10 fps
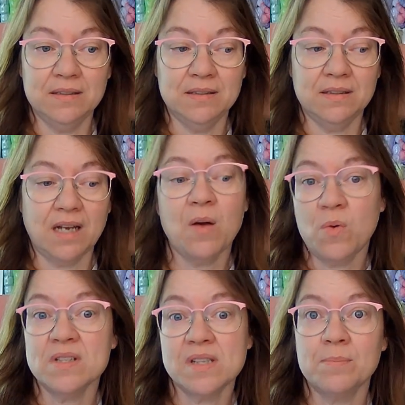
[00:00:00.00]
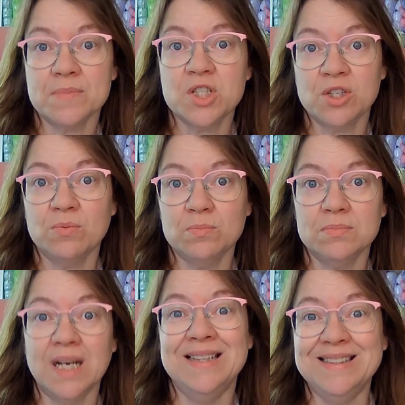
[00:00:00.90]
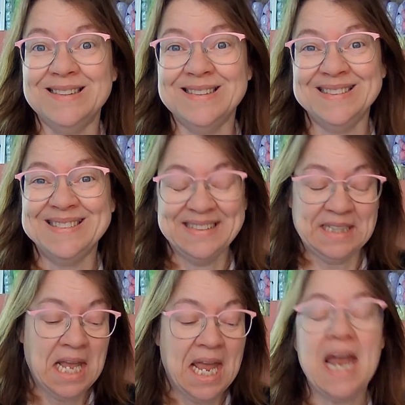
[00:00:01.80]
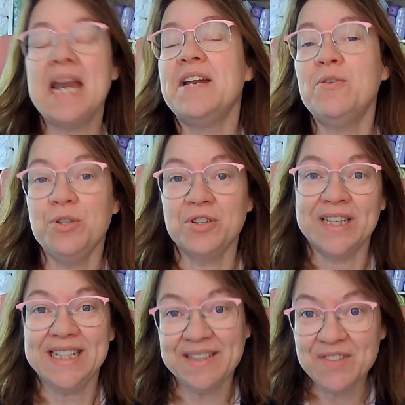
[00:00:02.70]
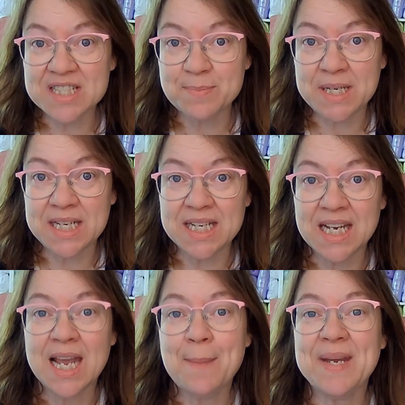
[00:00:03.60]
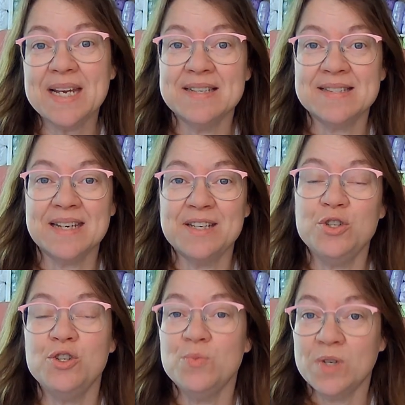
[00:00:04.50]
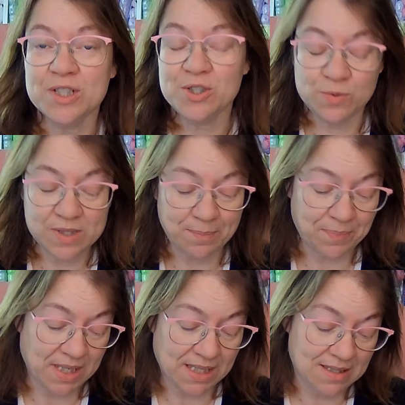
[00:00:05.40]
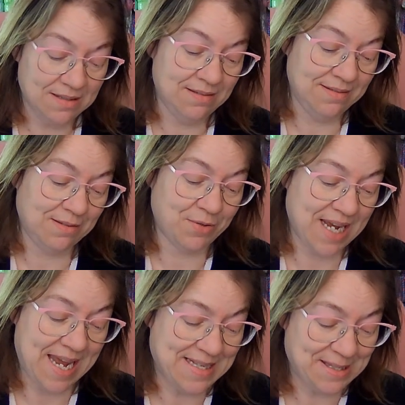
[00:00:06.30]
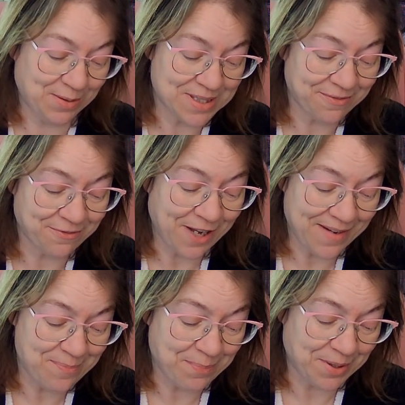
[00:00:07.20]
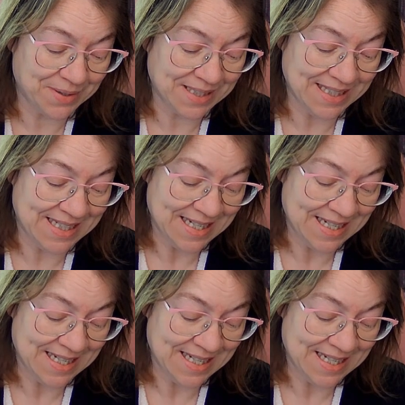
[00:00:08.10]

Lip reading: I want something too. And I know you're going to give it to me because you want to do something. Okay, so it's a 5 bulky.